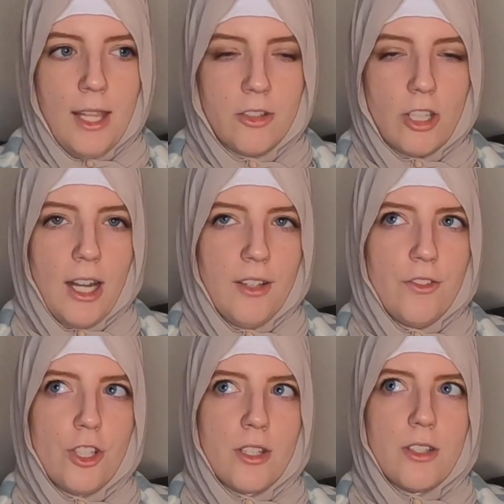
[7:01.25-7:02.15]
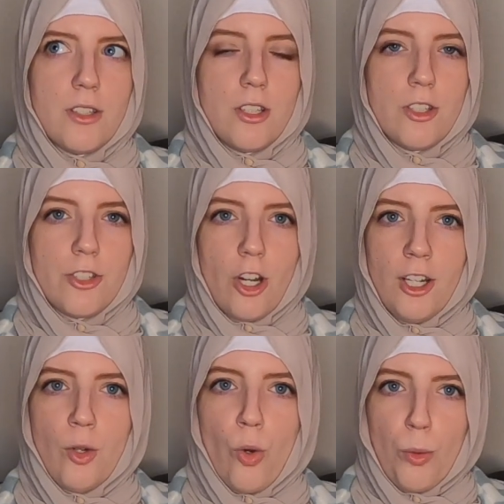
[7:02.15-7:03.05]
and kind of just
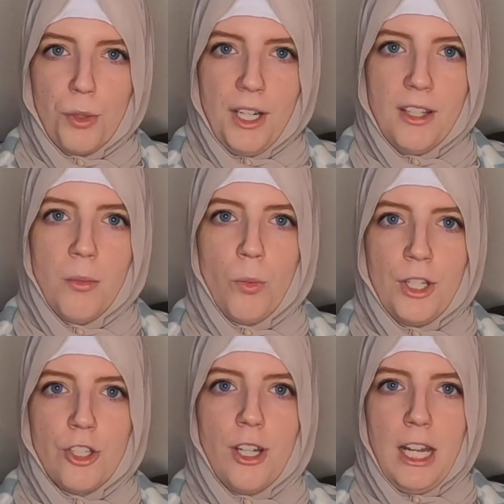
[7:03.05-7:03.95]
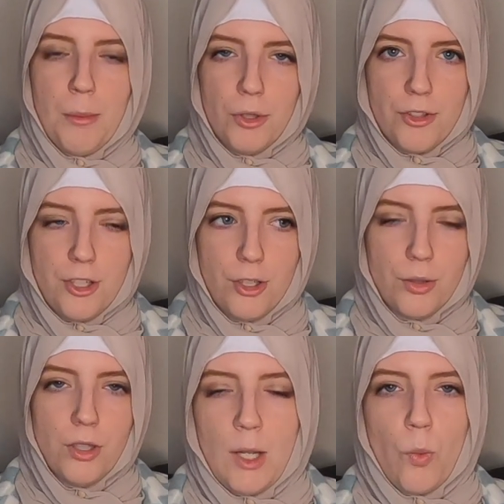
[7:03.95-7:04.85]
start incorporating them when you're able
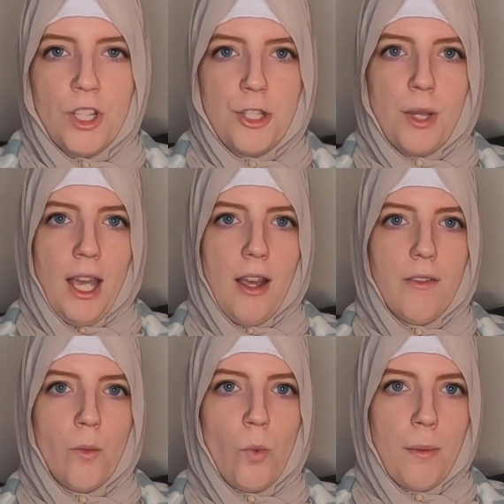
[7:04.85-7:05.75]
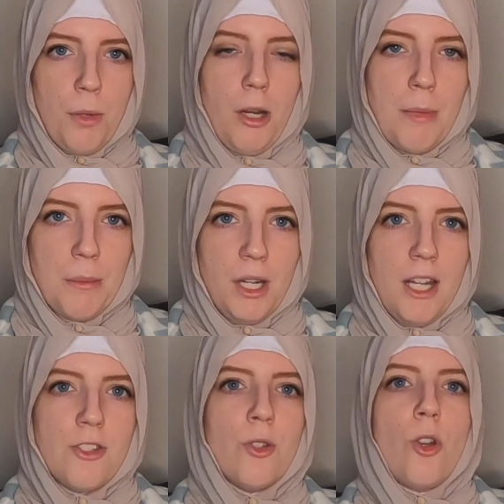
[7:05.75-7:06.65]
to. Like once you have one part
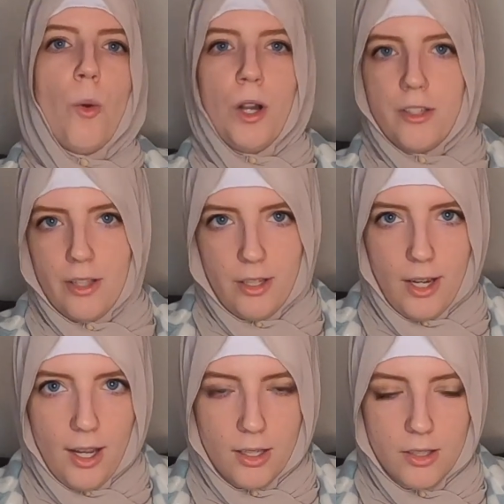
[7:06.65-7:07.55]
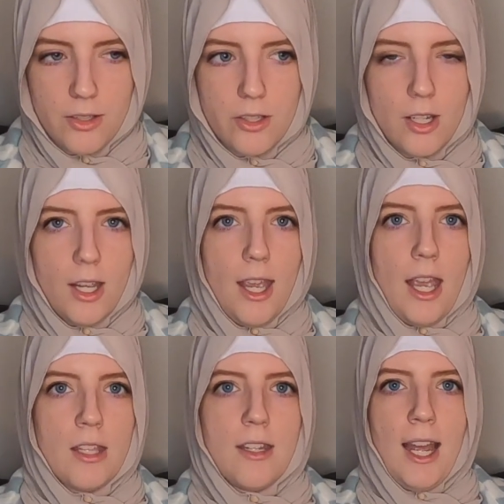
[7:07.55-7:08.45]
memorized, go on to the next
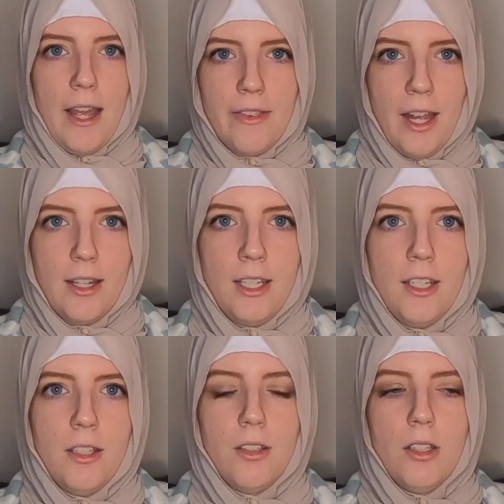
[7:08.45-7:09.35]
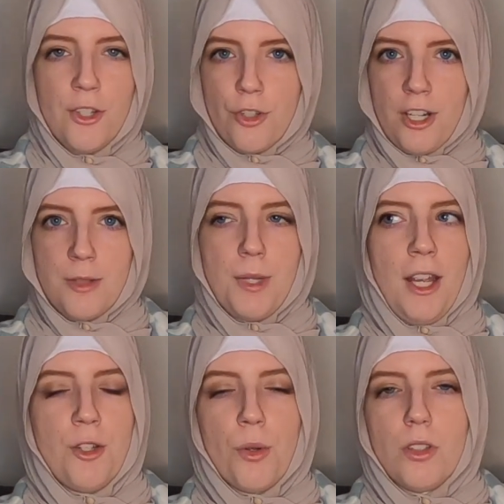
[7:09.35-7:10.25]
and then add that in. And trust me,
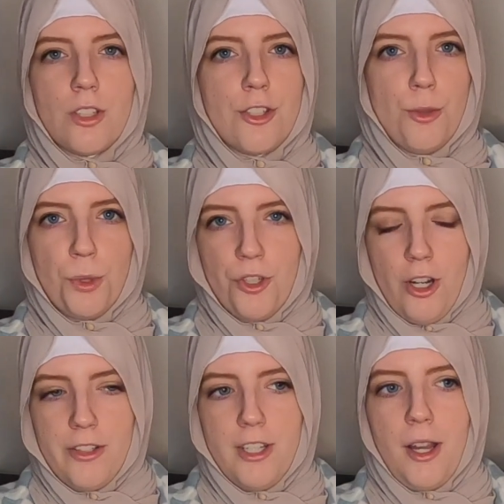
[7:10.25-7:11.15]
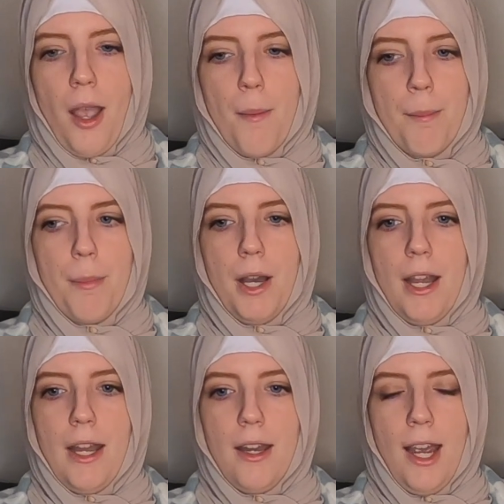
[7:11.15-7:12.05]
I know it looks super daunting,
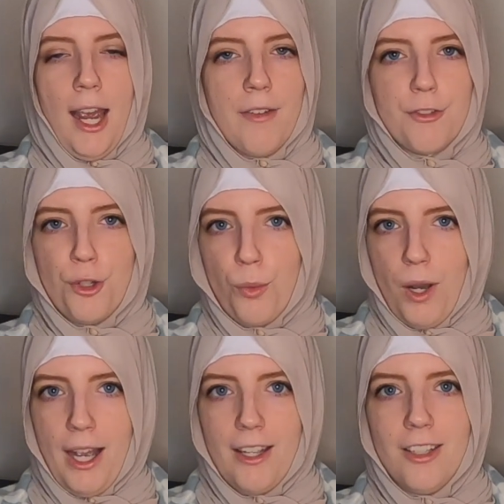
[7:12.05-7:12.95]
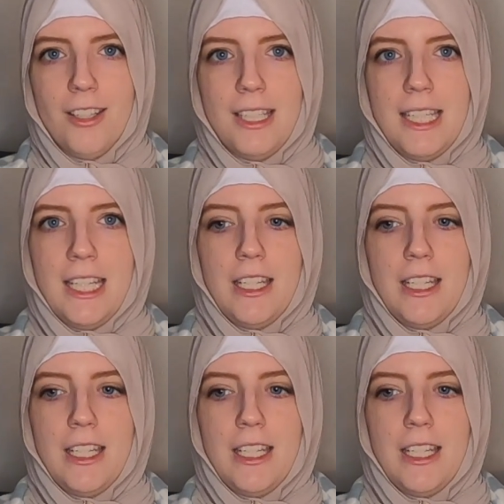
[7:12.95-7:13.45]
but after a while,